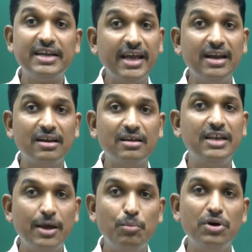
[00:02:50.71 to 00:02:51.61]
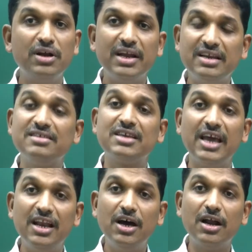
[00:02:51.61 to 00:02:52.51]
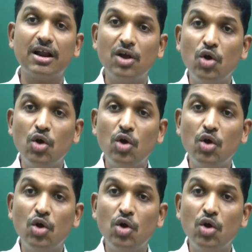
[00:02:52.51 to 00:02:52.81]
10, number, it is scalar.